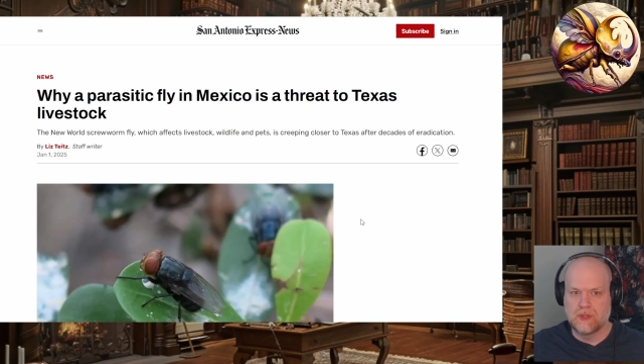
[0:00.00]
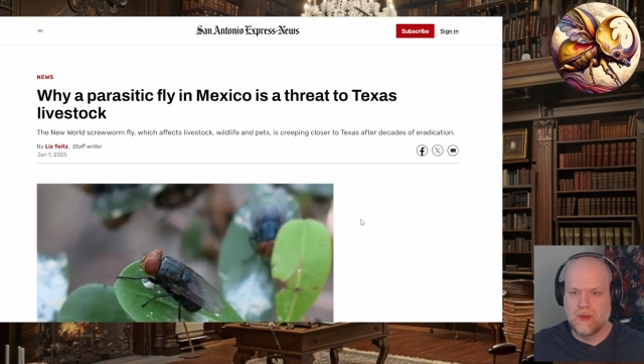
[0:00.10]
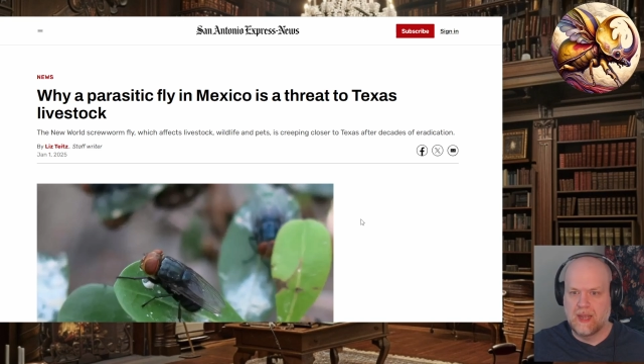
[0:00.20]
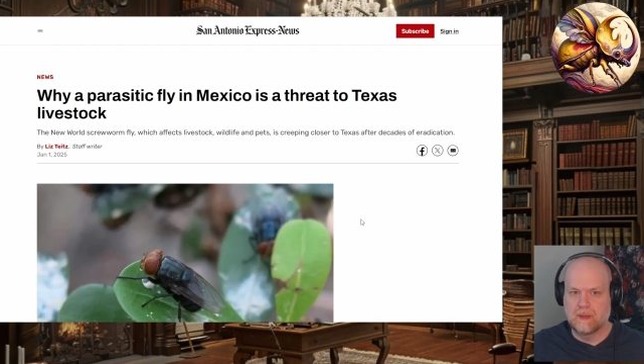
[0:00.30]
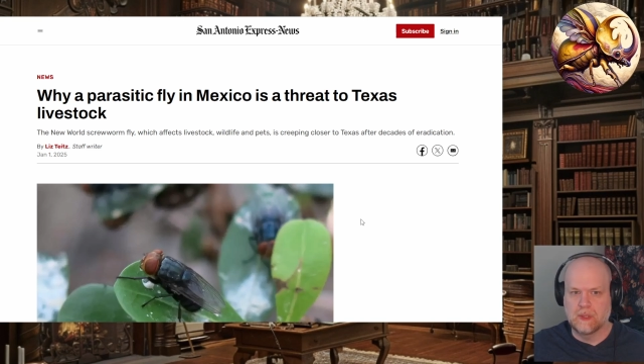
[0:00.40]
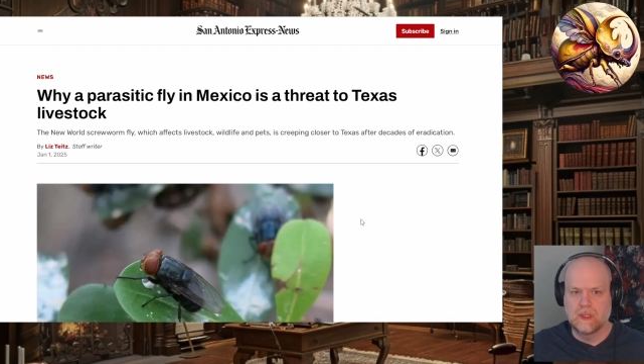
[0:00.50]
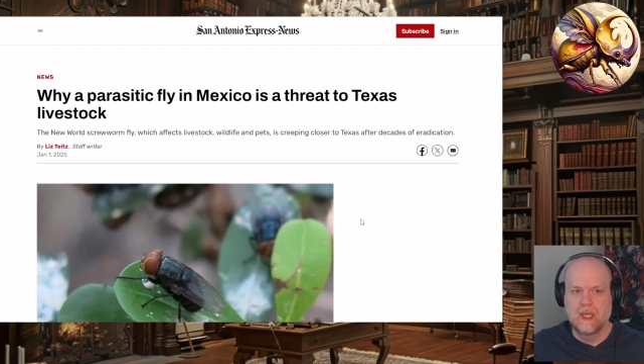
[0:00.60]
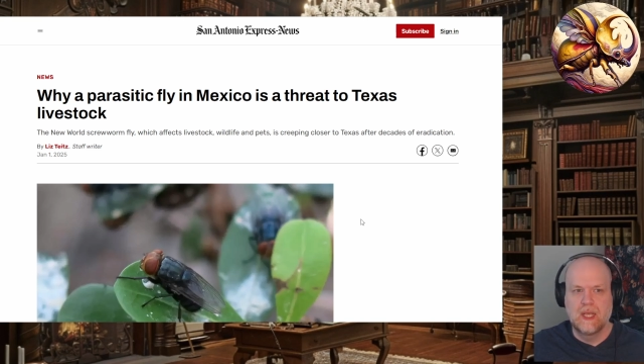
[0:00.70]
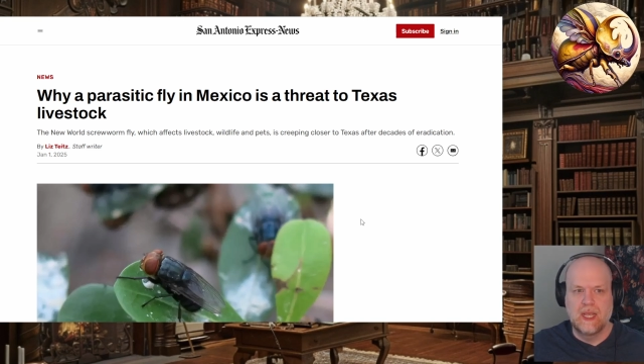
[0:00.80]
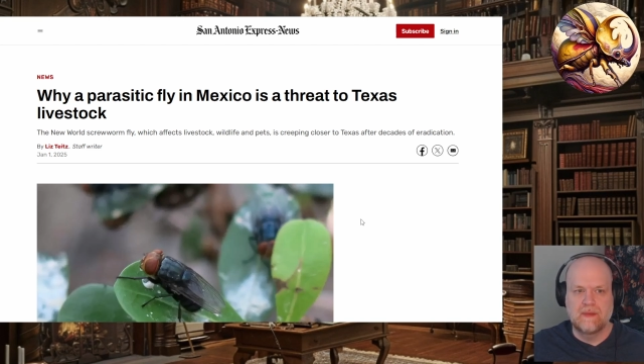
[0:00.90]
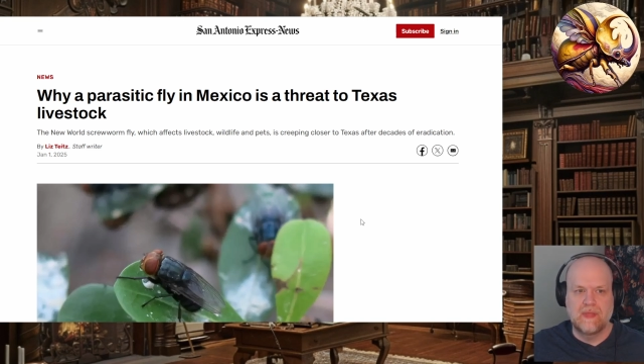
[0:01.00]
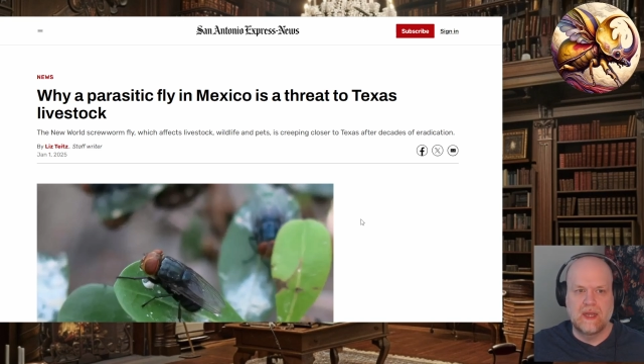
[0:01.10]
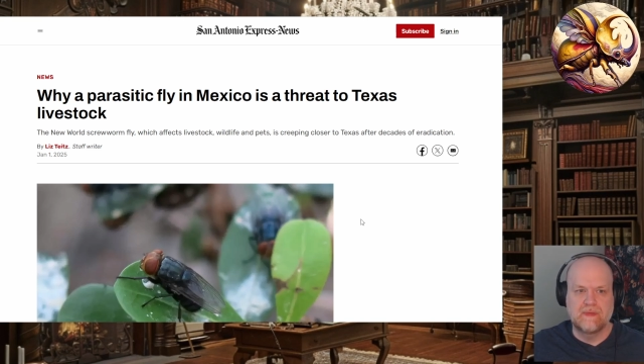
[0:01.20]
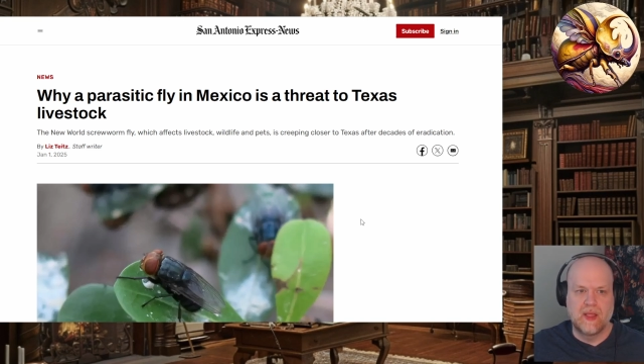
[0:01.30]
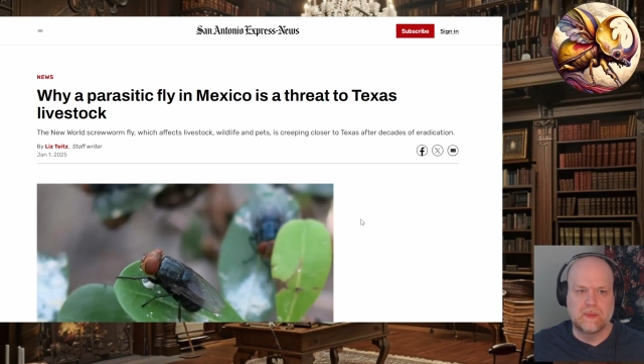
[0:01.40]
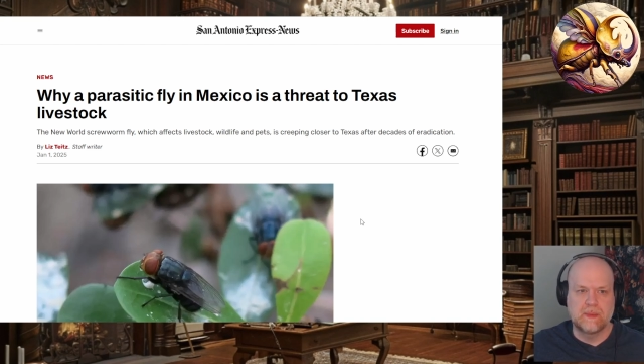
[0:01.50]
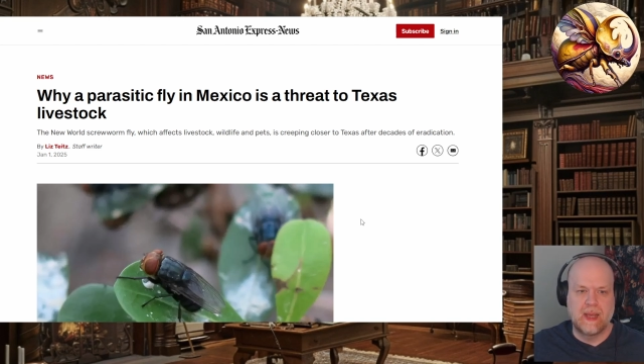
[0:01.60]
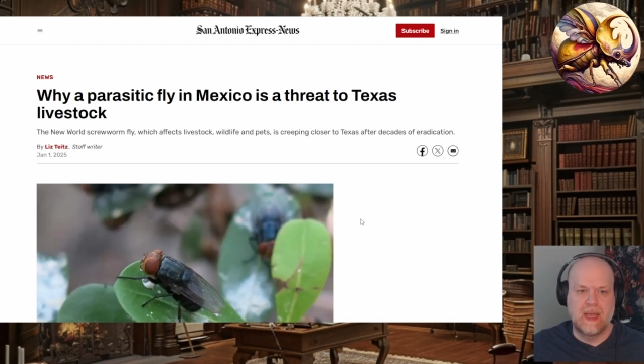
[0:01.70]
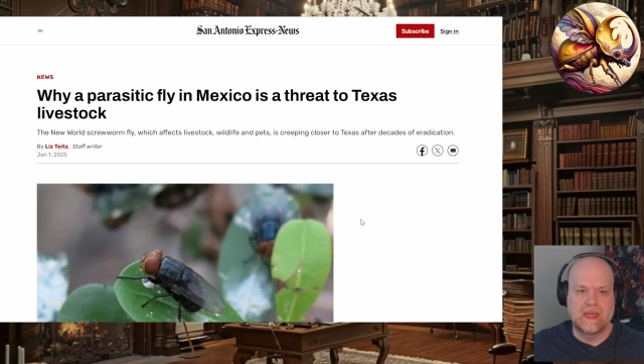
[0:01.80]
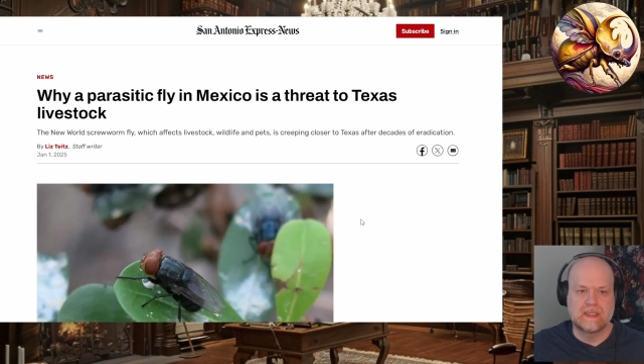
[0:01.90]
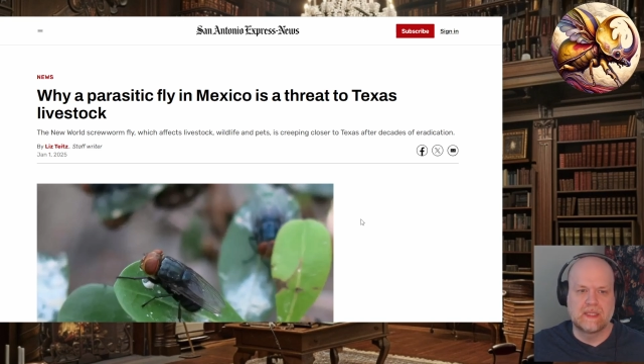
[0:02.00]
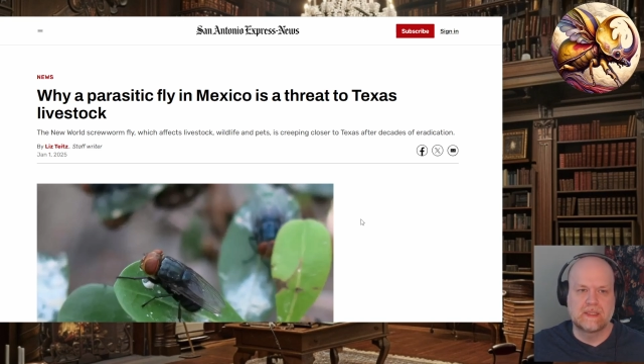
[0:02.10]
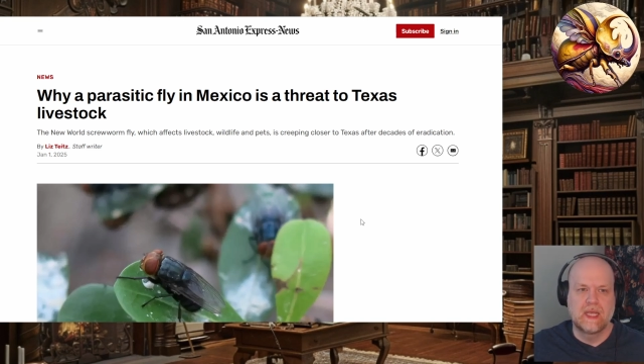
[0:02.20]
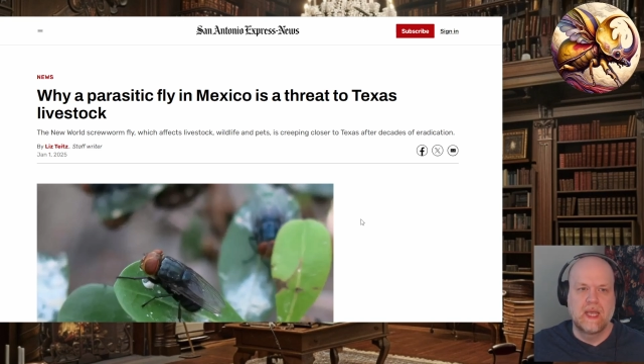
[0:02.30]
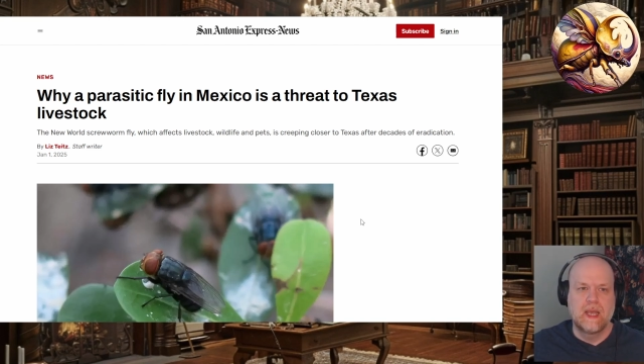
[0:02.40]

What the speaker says: your animal if they developed myiasis.